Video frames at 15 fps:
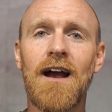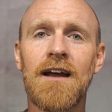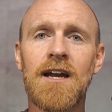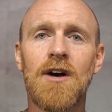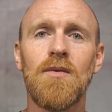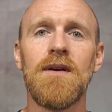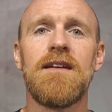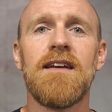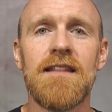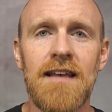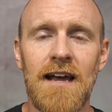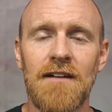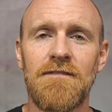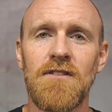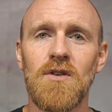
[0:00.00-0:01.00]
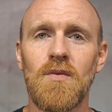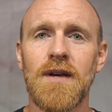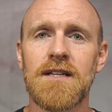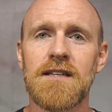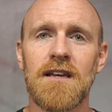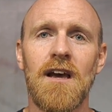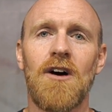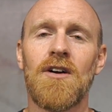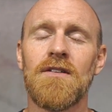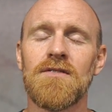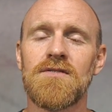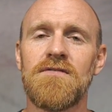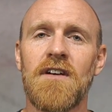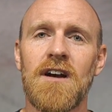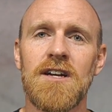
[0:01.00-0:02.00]
I know we did that a few weeks ago and it
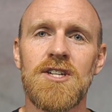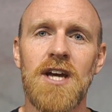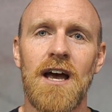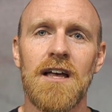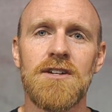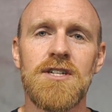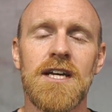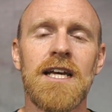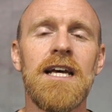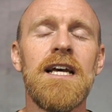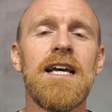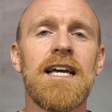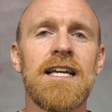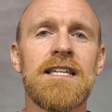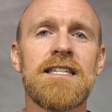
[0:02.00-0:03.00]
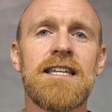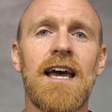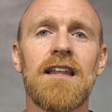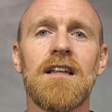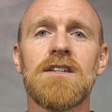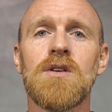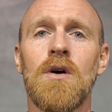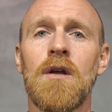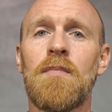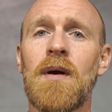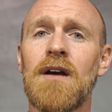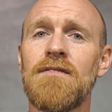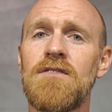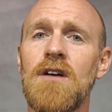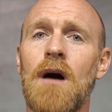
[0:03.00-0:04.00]
was very challenging. Instead, let's hold a
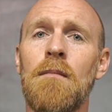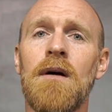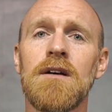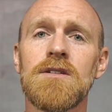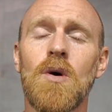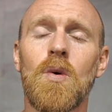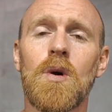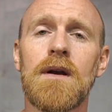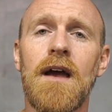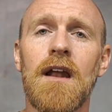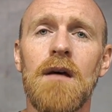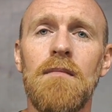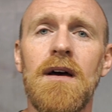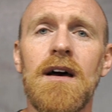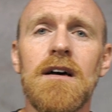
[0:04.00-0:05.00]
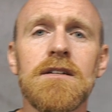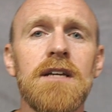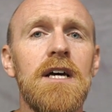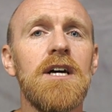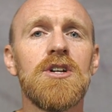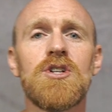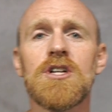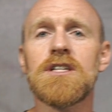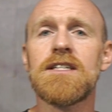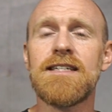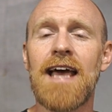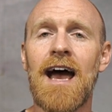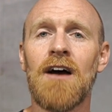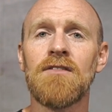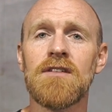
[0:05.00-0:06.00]
pair of dumbbells or kettlebells just
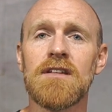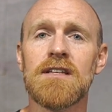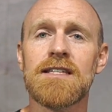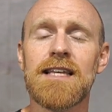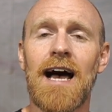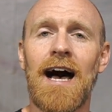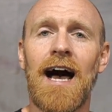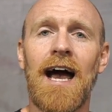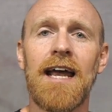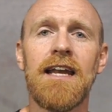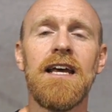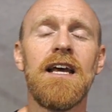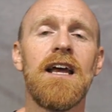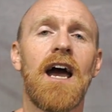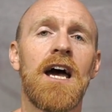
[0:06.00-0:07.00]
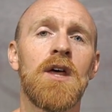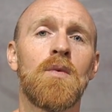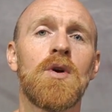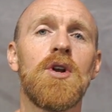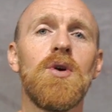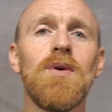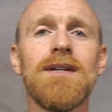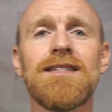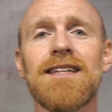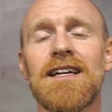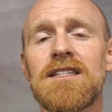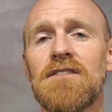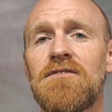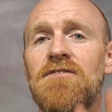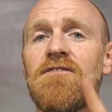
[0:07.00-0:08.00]
down to the side. And then we're doing
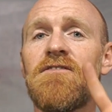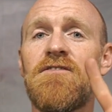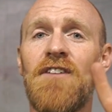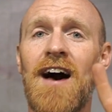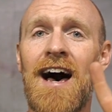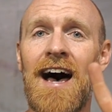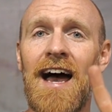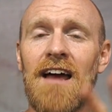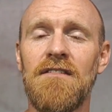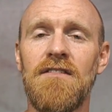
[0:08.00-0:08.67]
sets of 5.